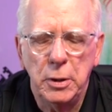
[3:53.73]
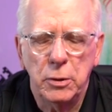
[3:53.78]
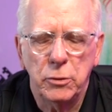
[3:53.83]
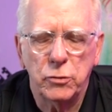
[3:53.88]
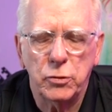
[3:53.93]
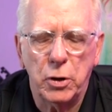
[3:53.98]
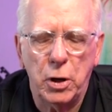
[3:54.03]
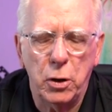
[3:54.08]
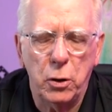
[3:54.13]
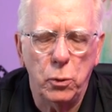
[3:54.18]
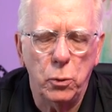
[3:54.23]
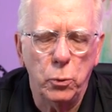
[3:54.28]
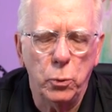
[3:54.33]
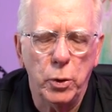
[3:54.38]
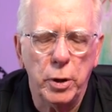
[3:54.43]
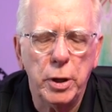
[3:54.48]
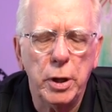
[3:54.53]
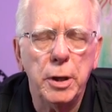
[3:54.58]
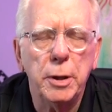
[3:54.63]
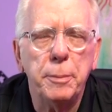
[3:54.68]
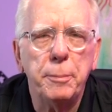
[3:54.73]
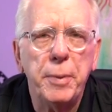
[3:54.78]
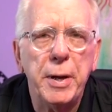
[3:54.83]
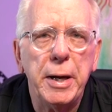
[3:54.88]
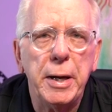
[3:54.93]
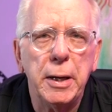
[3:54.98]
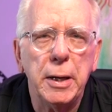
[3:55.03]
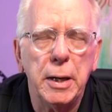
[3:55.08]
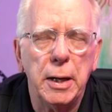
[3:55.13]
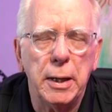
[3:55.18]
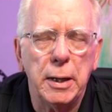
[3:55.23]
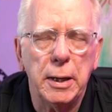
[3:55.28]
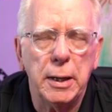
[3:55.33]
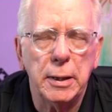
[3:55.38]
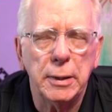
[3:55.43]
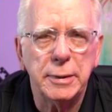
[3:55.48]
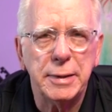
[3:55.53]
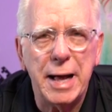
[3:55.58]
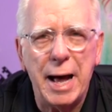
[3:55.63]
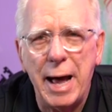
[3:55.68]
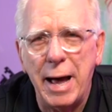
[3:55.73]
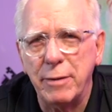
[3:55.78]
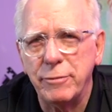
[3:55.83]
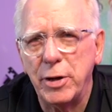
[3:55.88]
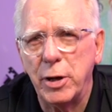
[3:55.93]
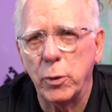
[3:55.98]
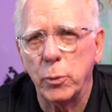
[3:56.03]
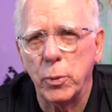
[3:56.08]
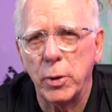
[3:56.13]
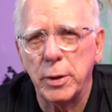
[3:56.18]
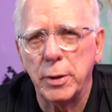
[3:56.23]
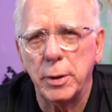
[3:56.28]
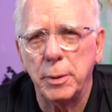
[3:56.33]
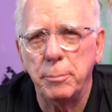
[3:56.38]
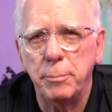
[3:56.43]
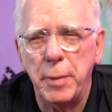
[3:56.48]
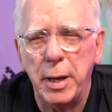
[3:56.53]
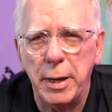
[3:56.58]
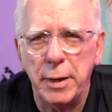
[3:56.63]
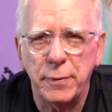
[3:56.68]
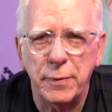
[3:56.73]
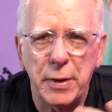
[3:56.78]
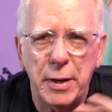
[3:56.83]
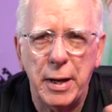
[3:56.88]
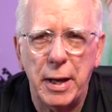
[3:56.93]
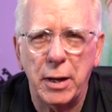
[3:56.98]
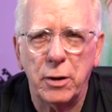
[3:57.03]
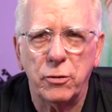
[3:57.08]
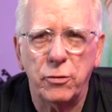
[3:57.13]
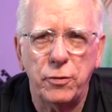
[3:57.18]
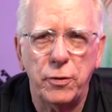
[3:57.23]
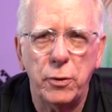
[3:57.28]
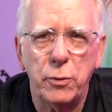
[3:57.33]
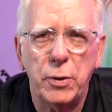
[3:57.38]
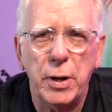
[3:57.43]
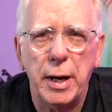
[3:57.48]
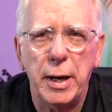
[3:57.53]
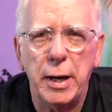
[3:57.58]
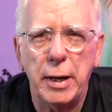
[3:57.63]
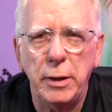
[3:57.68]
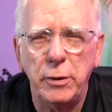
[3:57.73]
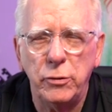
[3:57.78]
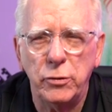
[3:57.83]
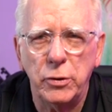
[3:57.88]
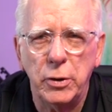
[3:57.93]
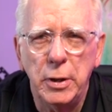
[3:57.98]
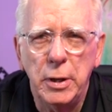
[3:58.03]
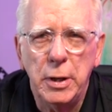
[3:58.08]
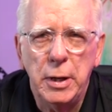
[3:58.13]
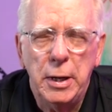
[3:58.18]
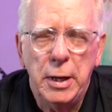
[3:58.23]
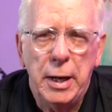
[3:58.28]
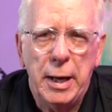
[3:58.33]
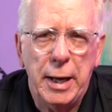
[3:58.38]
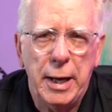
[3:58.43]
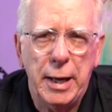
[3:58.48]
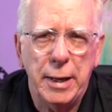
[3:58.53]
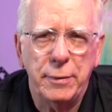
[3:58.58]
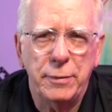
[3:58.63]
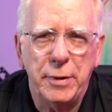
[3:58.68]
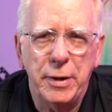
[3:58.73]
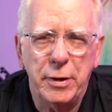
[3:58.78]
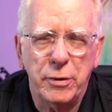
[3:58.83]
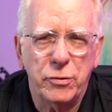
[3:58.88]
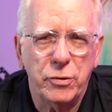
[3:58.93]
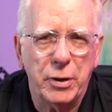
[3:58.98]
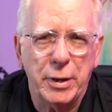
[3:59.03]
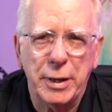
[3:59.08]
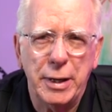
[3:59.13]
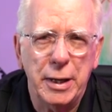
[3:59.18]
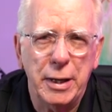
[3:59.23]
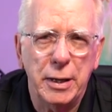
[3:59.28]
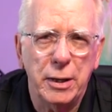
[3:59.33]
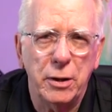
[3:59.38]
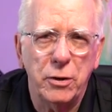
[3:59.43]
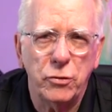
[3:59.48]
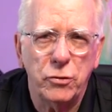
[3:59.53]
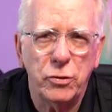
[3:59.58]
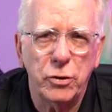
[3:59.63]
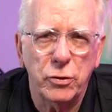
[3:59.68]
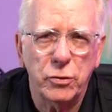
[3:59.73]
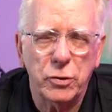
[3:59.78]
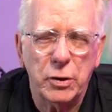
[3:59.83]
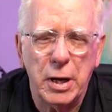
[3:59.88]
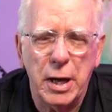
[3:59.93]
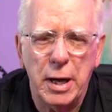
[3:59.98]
So we're going to be diving with them in the next few days. And this, again, is just